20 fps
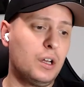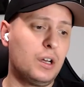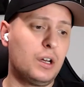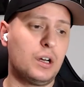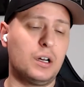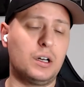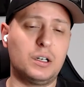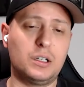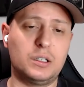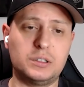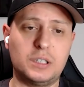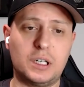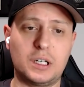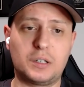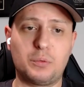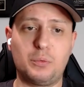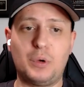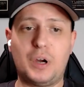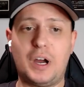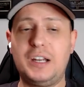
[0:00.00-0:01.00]
Like
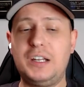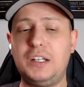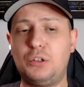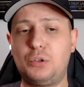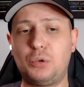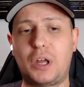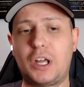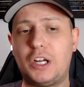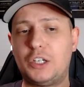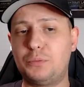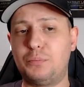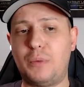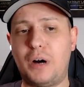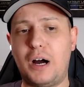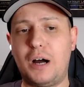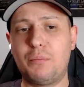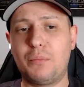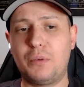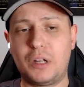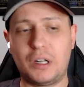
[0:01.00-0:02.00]
I need to help
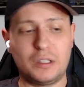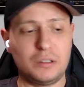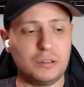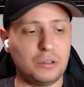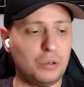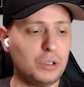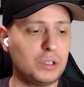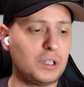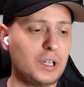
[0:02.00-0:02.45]
mom a lot.